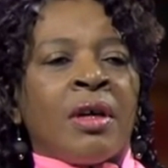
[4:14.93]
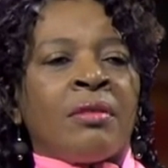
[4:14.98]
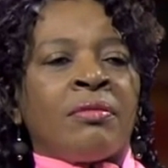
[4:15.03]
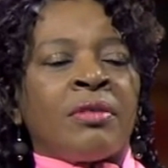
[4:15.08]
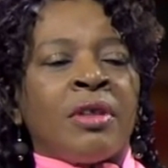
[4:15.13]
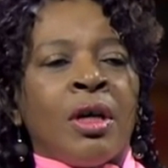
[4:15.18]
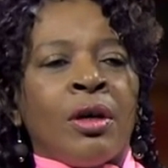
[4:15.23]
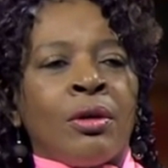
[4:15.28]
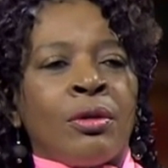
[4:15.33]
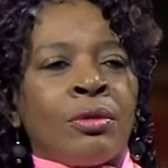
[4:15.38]
of
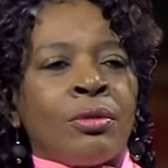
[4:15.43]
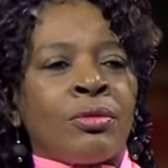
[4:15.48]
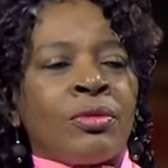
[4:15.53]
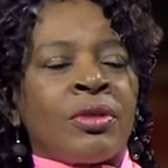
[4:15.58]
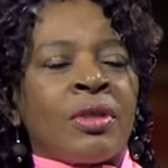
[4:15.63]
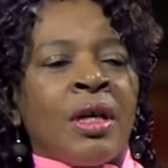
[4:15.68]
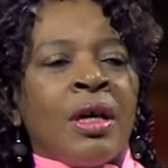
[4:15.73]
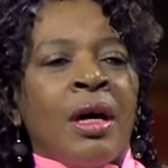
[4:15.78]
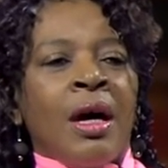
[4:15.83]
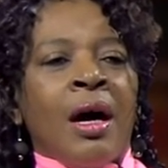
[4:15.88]

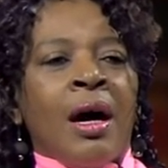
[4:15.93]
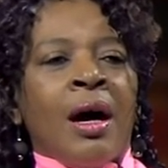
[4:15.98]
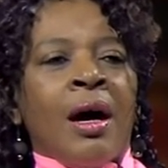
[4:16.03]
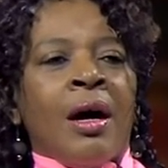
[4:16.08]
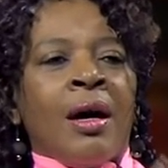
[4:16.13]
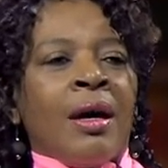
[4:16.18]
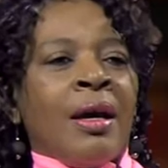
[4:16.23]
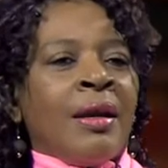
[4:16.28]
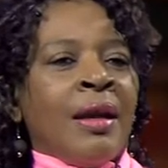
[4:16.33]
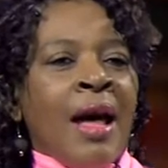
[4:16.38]
those
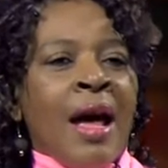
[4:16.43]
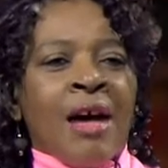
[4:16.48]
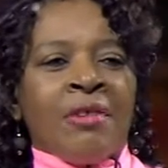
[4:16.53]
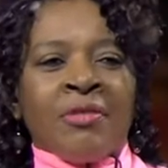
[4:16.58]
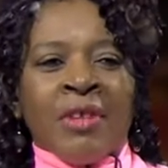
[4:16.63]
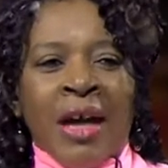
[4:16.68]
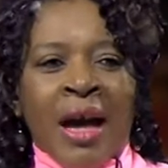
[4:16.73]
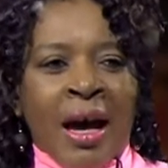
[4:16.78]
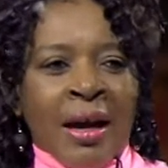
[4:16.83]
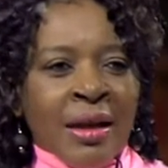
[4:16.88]
uh, in
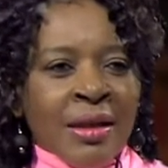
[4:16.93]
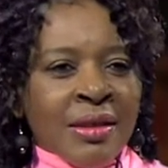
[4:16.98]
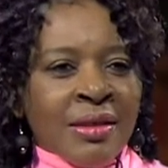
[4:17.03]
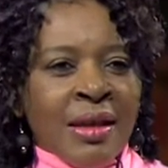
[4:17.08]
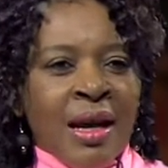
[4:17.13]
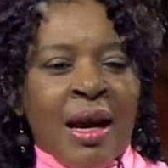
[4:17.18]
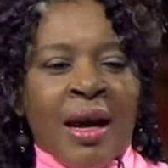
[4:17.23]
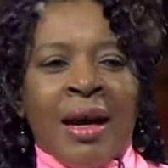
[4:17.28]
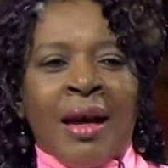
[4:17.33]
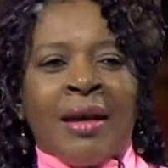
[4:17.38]

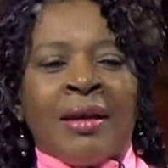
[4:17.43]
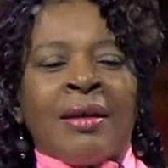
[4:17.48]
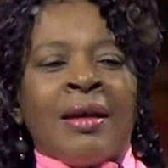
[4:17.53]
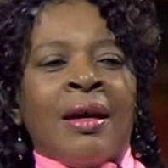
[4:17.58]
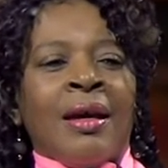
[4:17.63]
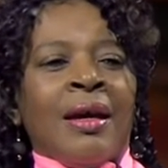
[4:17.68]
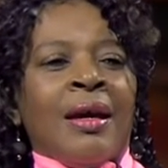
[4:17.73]
Afghanistan,